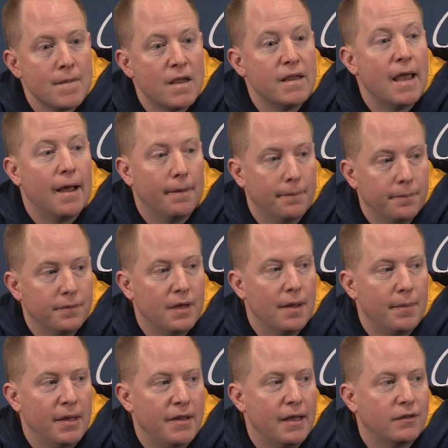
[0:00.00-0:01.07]
Yeah,
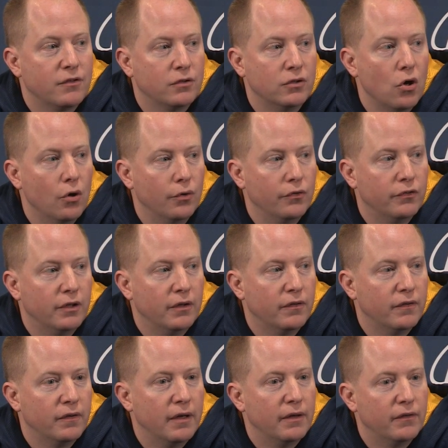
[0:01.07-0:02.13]
yep, and that's closed.
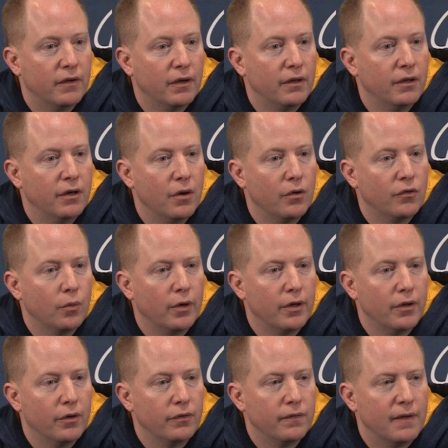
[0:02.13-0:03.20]
It's it's a you know it's one
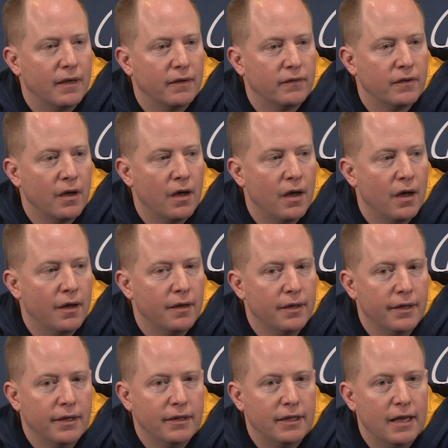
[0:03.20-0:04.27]
of those things. Uh,
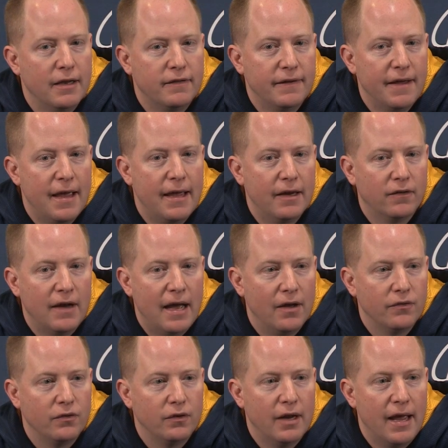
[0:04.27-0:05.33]
the NCAA
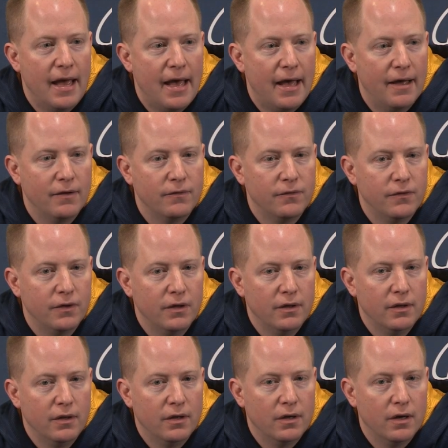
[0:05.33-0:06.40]
allows you to have.
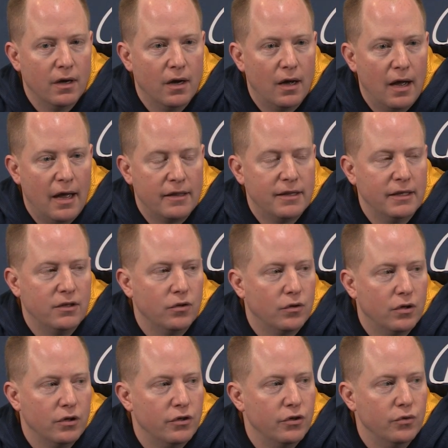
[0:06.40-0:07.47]
Uh, I think you
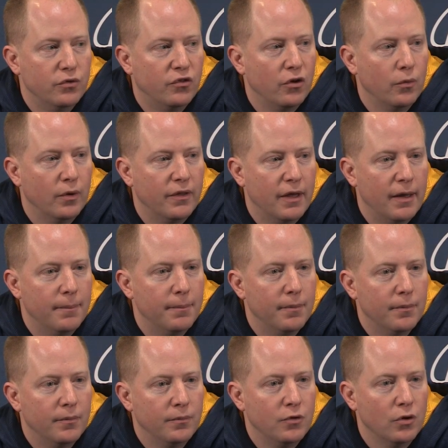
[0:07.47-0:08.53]
could do two of them.
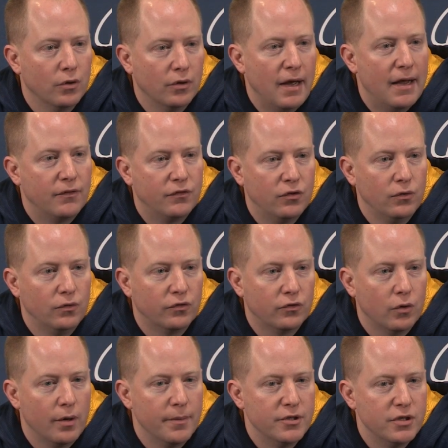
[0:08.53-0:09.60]
You're allowed two
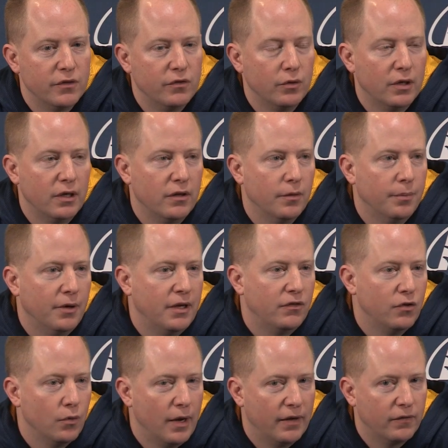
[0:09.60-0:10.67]
scrimmages. You could either play
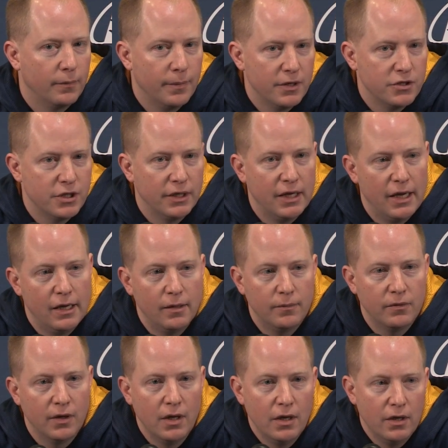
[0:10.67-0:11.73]
two exhibition
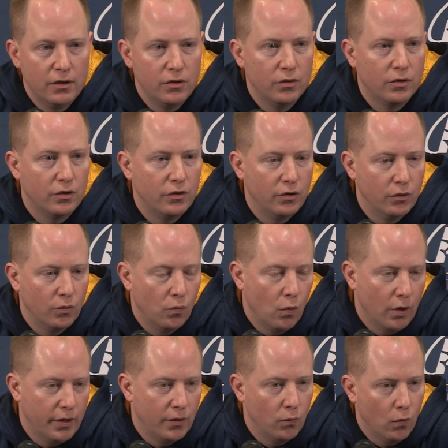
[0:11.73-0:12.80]
games you could do
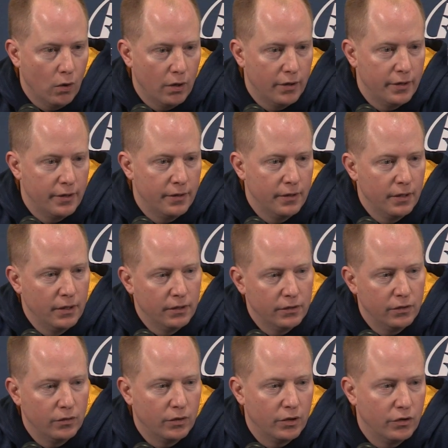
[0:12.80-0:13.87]
one and one.
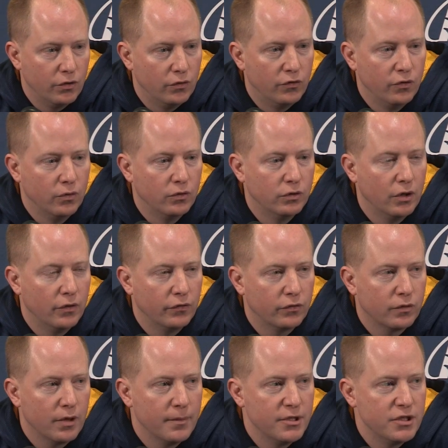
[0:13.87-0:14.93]
You could do two close
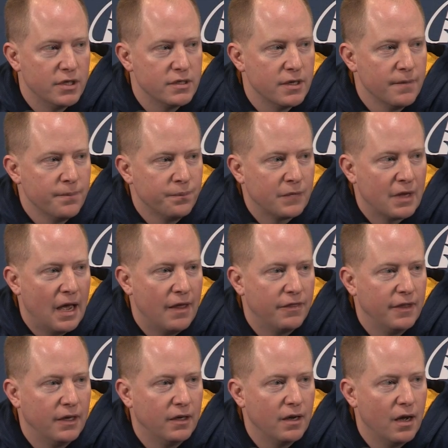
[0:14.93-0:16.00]
scrimmages. I
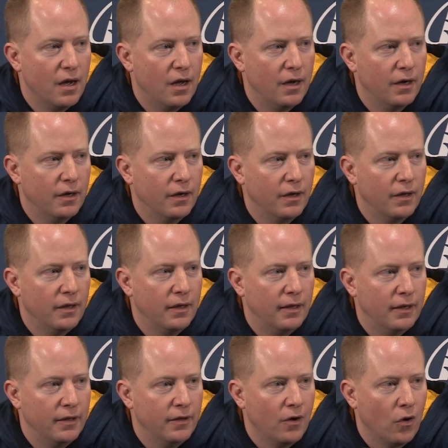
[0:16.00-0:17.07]
think uh,
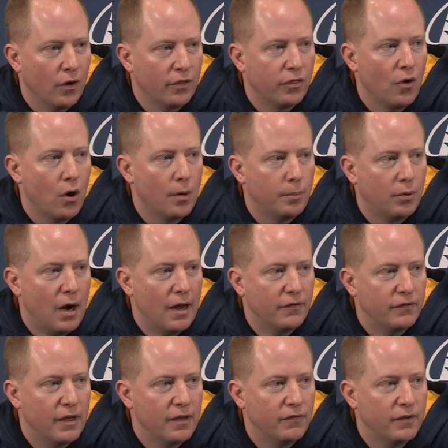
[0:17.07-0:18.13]
it, our thought
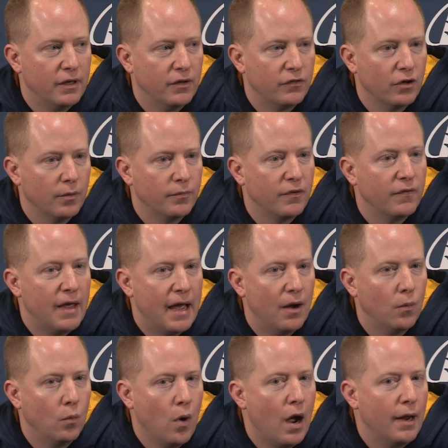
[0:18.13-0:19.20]
process in terms of how
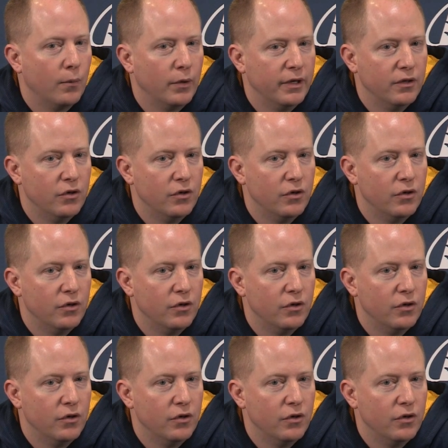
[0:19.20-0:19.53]
why we